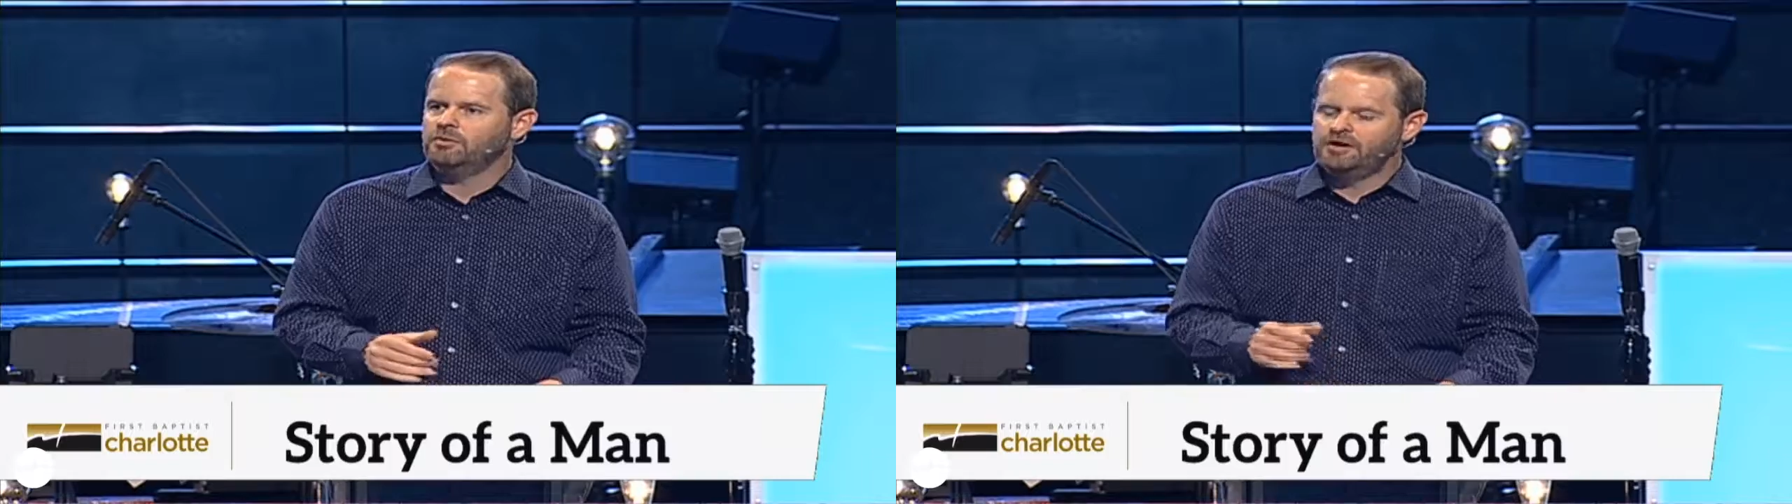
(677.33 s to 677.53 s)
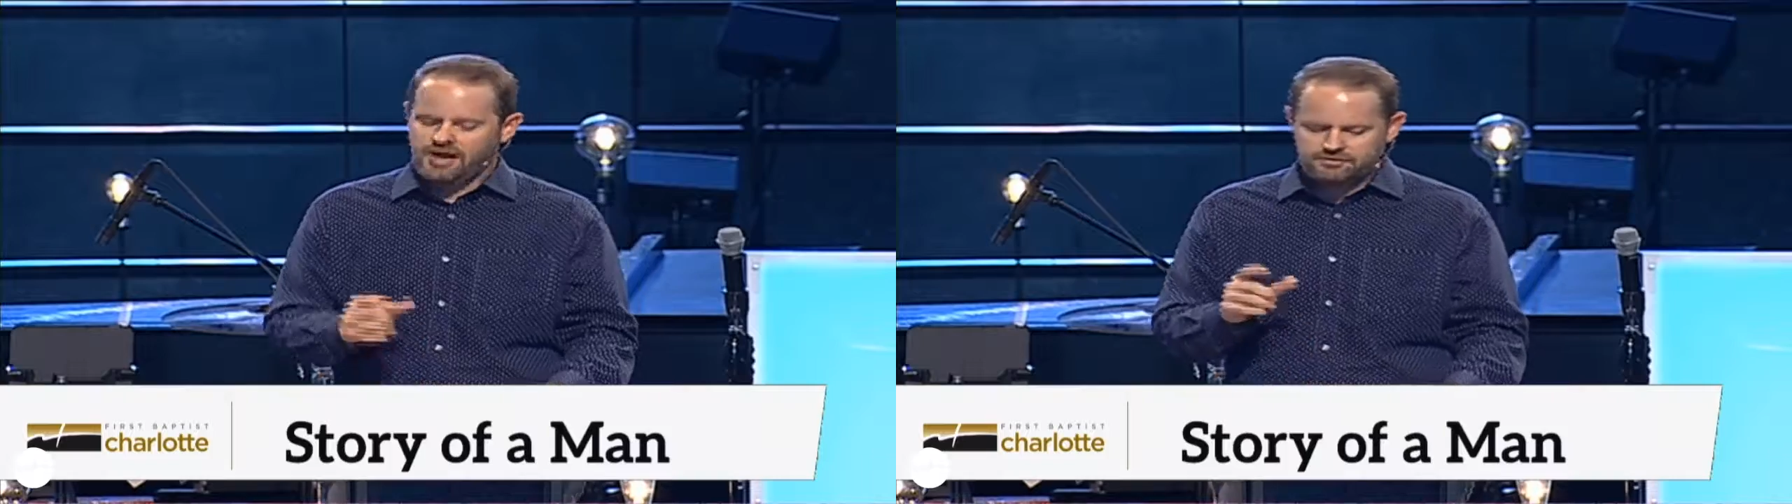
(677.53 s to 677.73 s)

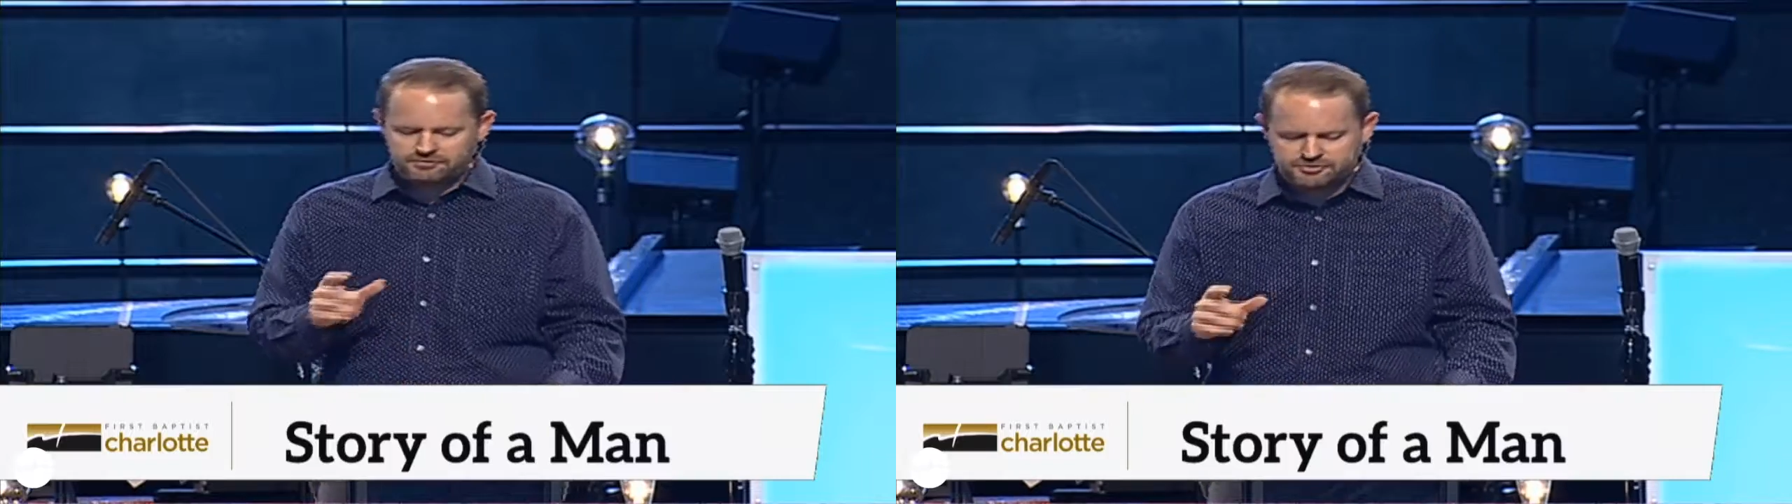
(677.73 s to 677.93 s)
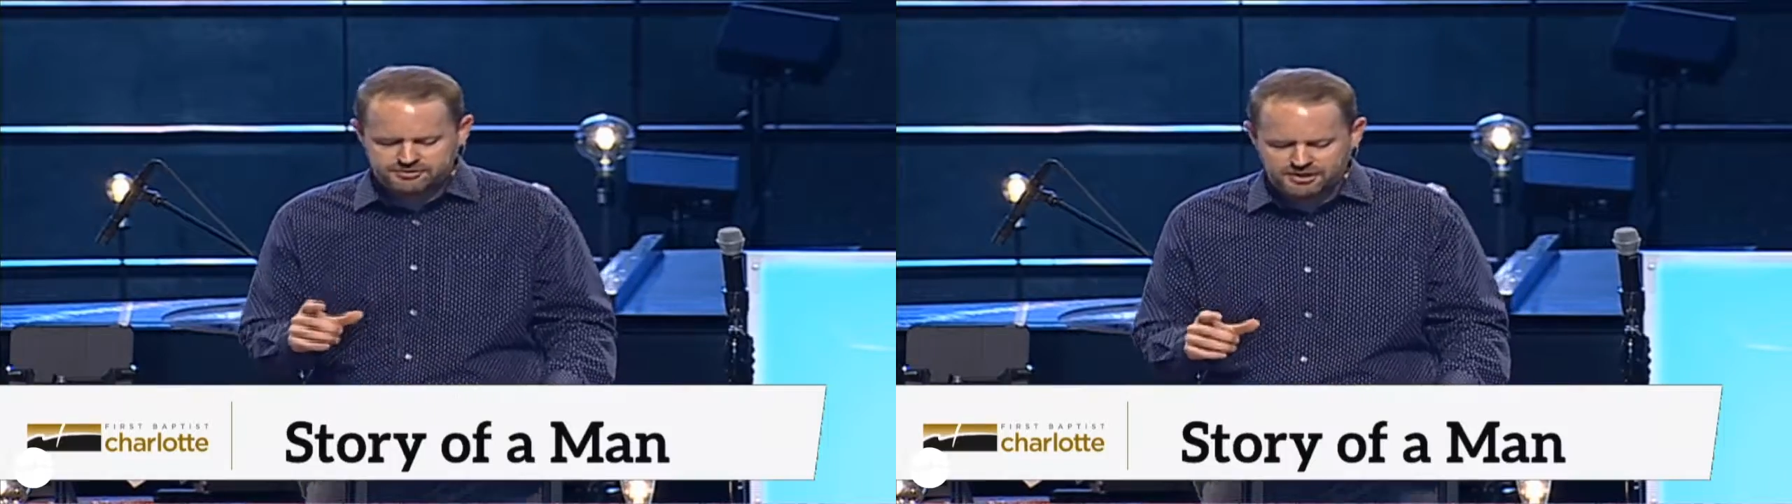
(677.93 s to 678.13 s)
1 out in
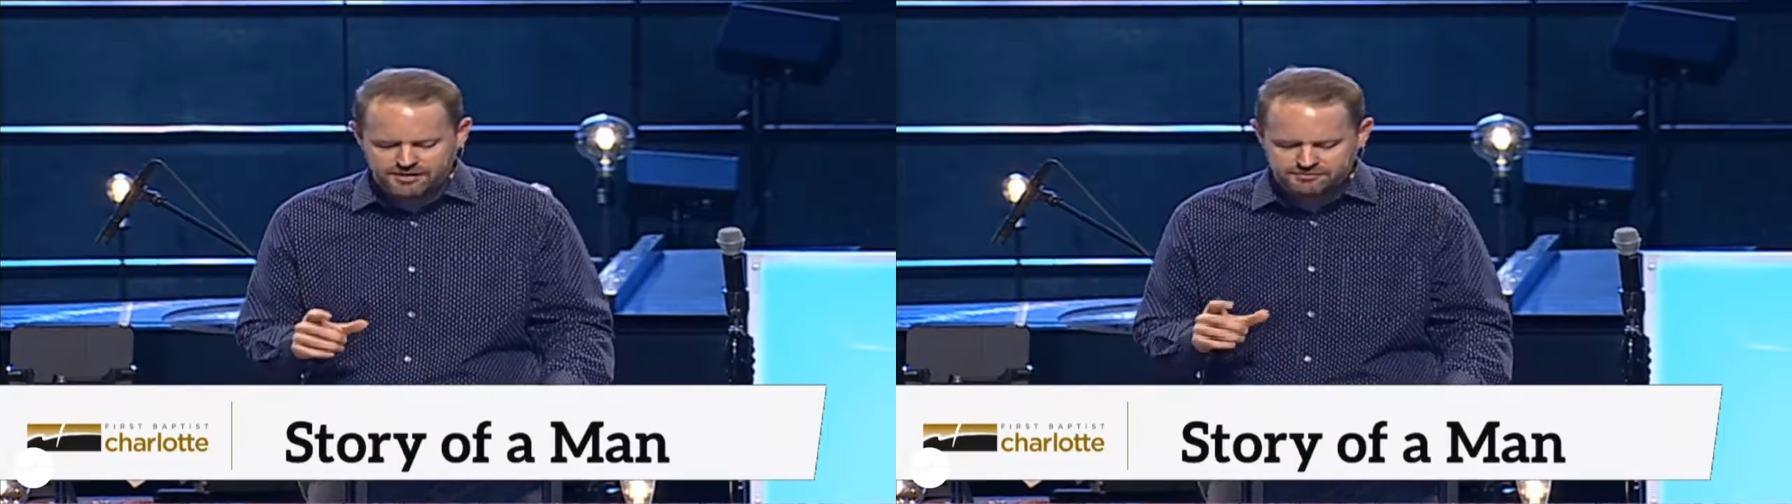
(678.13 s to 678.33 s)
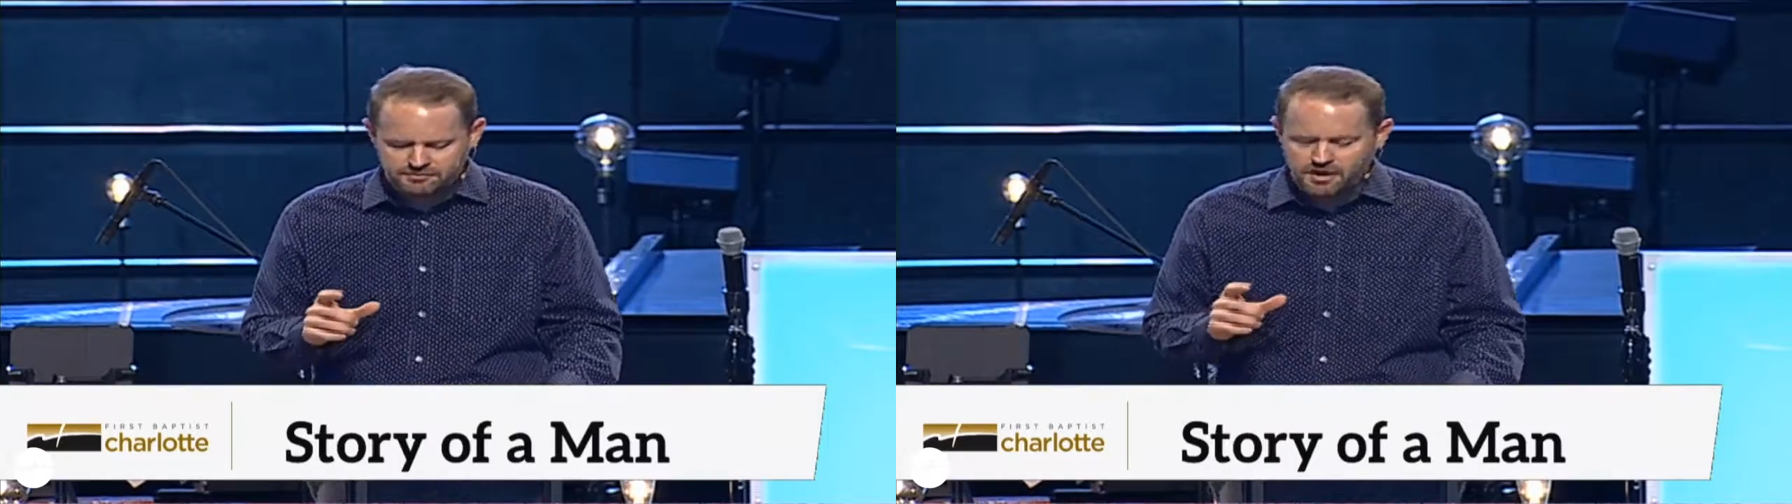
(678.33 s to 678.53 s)
verse
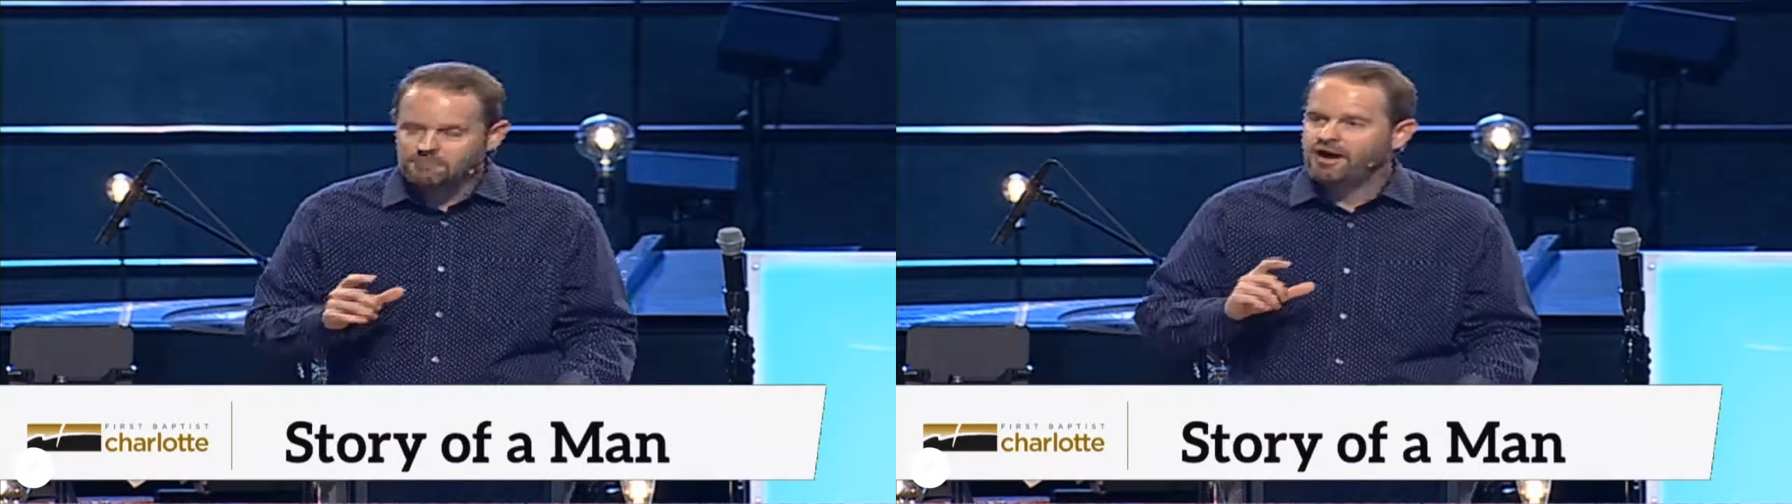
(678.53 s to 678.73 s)
11